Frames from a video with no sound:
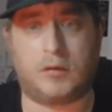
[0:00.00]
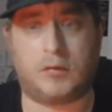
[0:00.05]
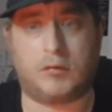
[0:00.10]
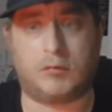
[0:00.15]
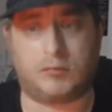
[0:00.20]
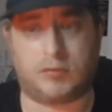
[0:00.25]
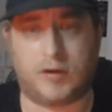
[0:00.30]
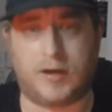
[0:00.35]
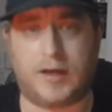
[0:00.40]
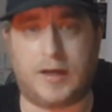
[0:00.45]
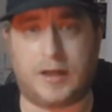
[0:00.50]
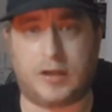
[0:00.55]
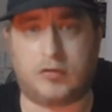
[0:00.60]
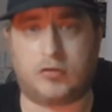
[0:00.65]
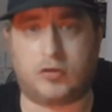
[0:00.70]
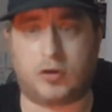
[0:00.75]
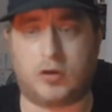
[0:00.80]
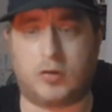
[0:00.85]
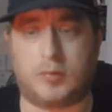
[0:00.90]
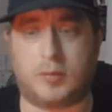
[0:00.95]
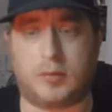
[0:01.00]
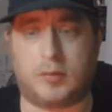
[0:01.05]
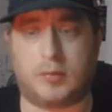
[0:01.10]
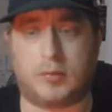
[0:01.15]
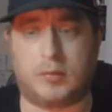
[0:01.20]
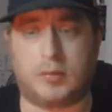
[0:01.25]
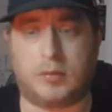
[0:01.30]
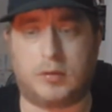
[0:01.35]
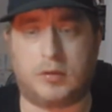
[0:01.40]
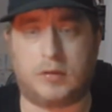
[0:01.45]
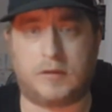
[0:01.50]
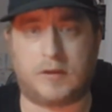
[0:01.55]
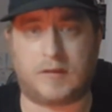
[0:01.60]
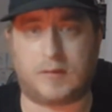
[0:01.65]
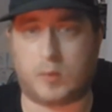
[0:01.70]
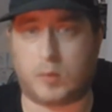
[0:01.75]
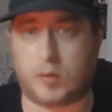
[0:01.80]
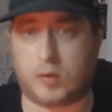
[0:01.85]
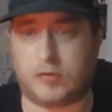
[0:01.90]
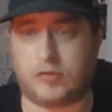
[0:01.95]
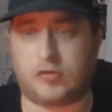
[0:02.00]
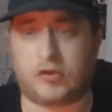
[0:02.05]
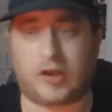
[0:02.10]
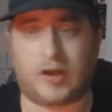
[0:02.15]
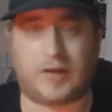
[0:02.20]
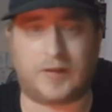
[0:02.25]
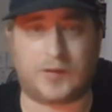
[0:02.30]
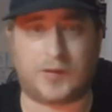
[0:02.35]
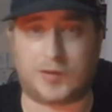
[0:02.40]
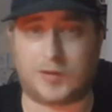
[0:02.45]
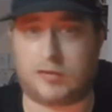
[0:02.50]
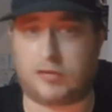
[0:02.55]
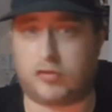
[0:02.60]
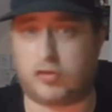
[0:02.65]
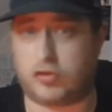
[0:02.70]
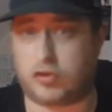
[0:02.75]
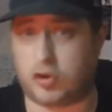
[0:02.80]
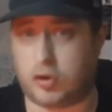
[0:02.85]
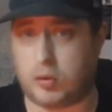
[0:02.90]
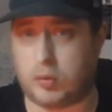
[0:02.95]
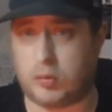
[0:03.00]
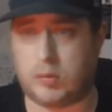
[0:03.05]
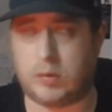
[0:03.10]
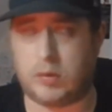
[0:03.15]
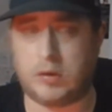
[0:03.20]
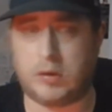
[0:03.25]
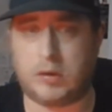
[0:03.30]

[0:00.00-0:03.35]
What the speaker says: Really enjoyable. If you haven't watched it, I suggest you do.